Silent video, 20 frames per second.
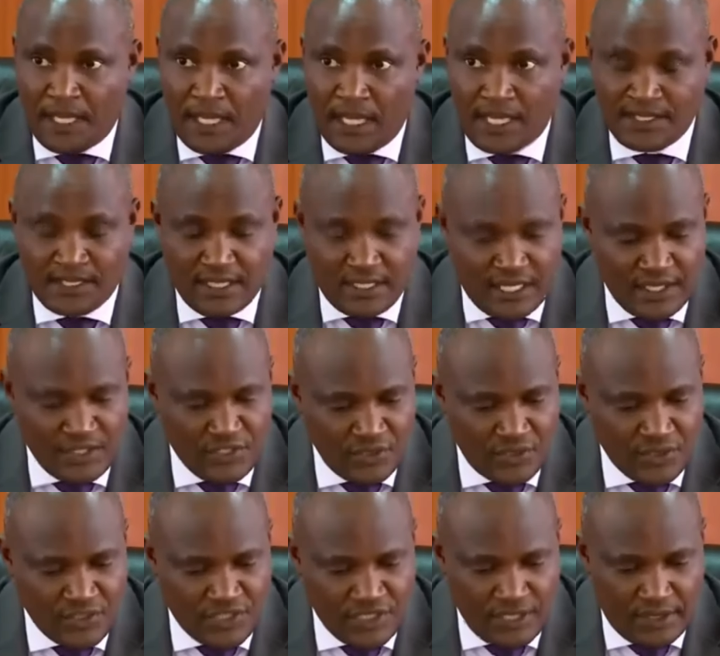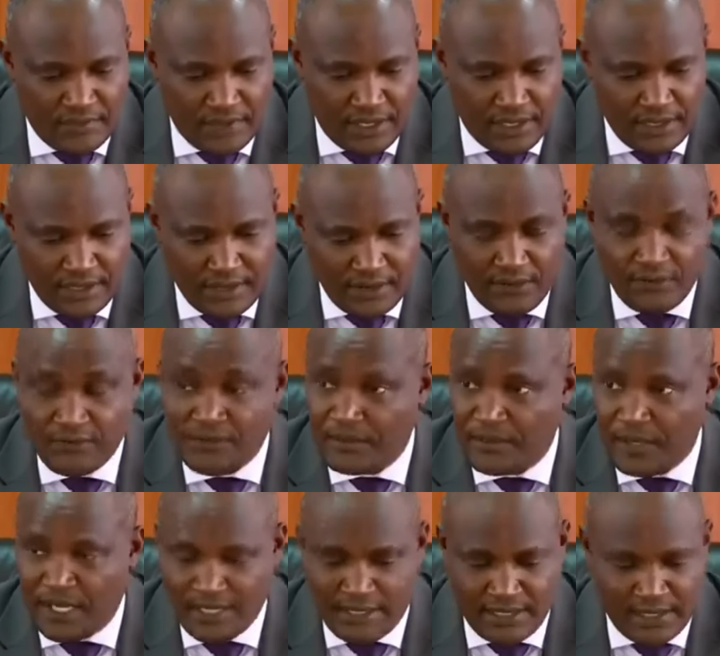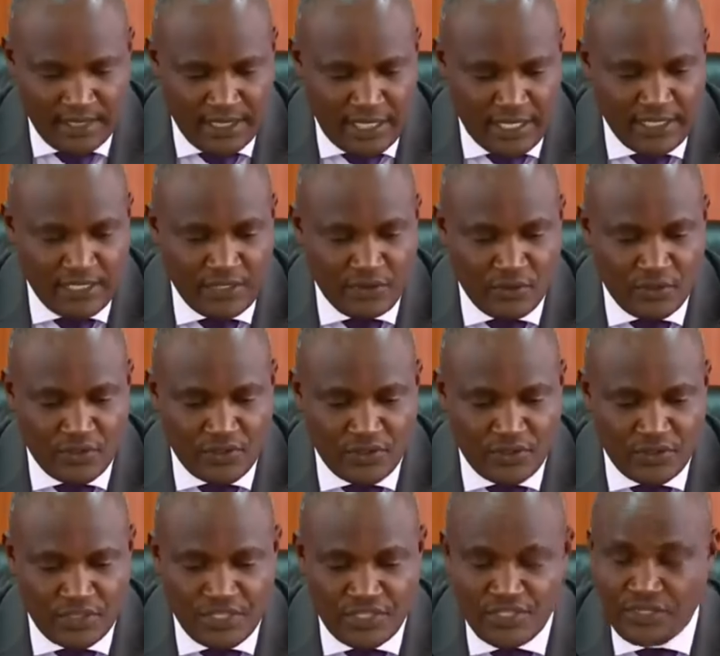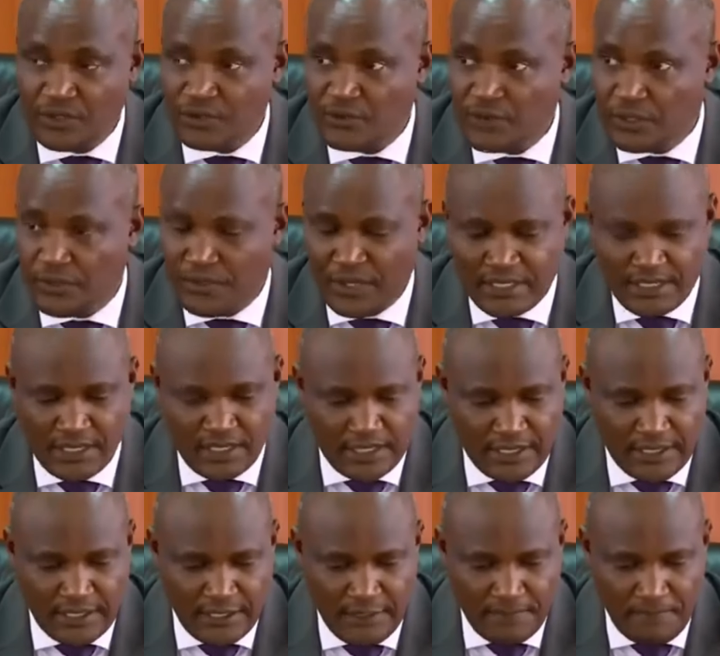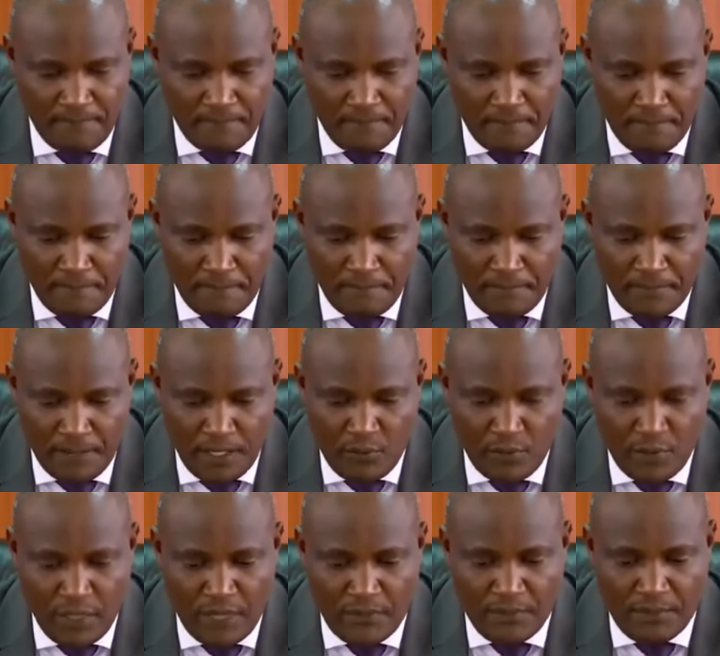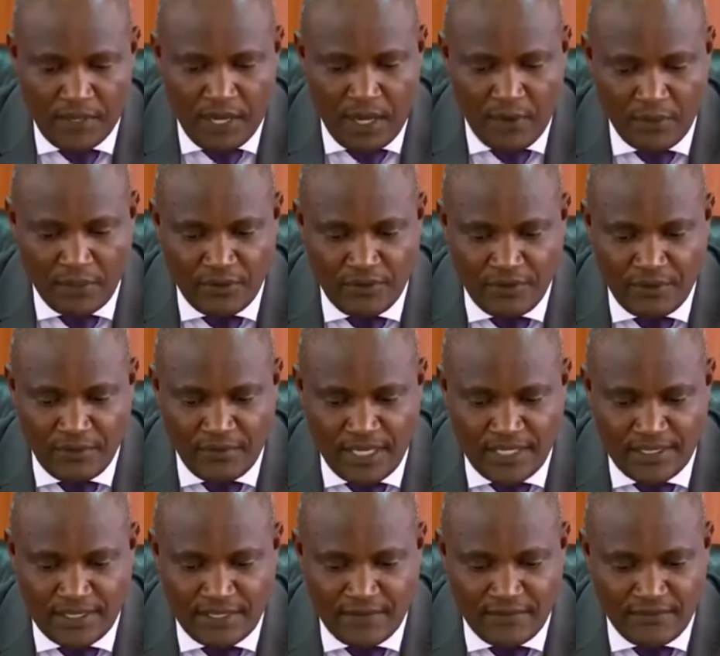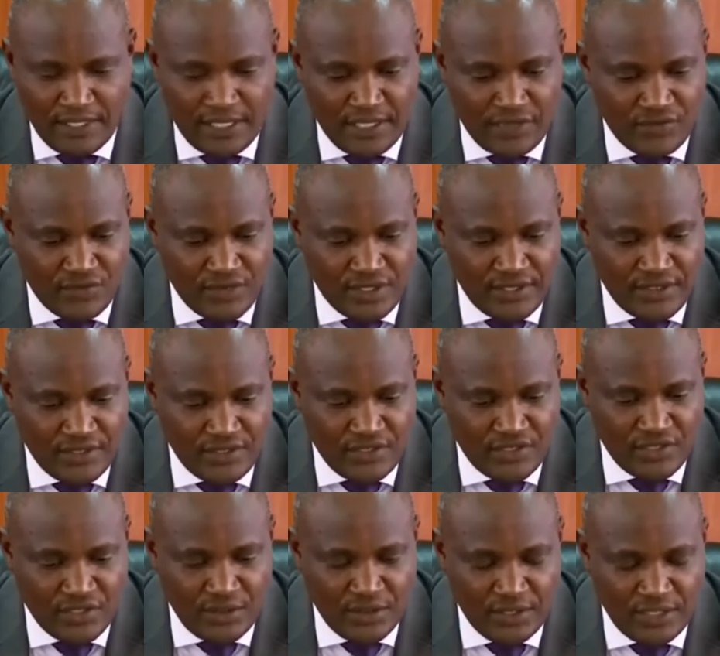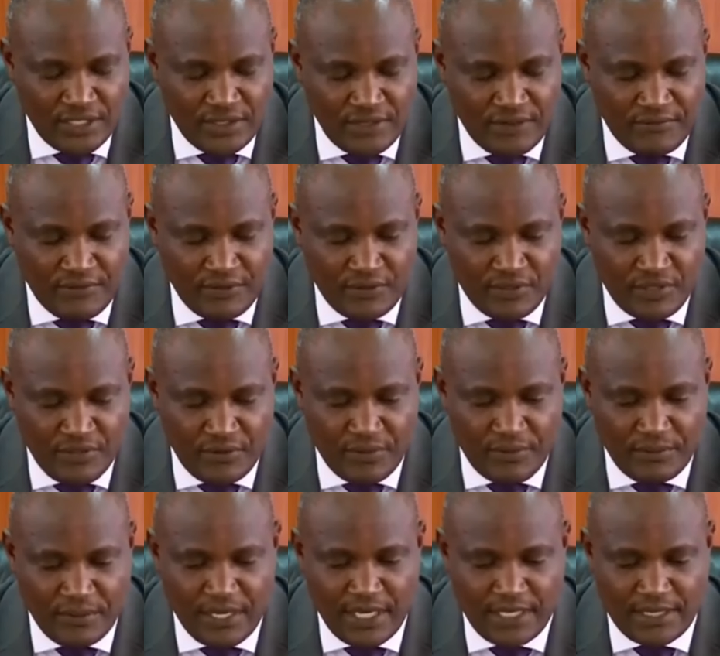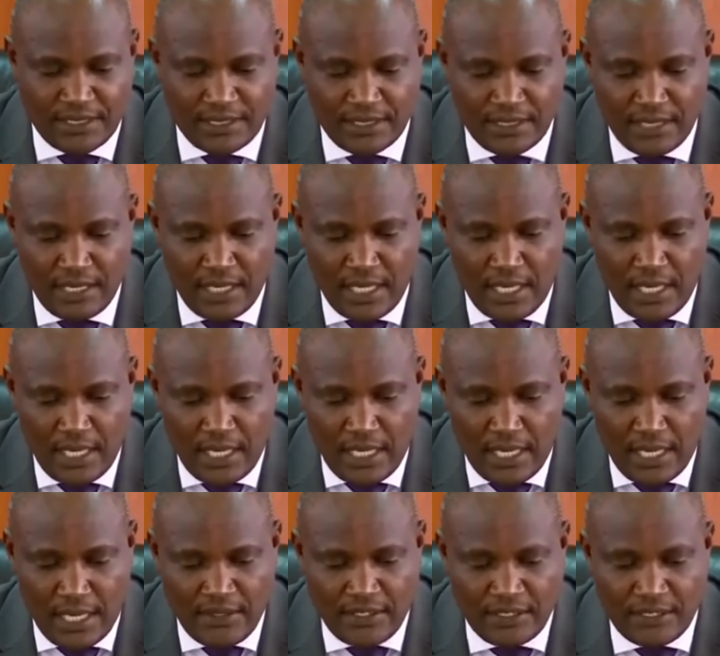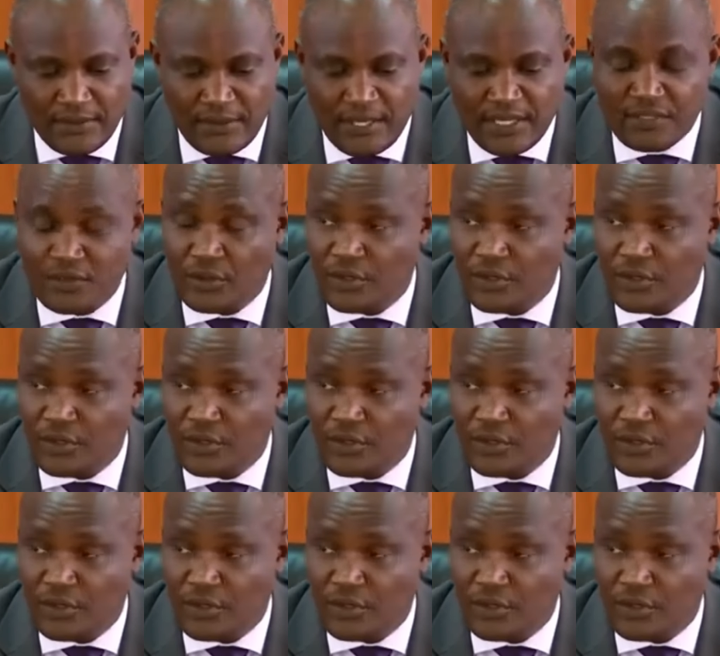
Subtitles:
As the national chairman of the party and in consultation with the party leader, we are proud of the massive interest shown in the future of the party and the debate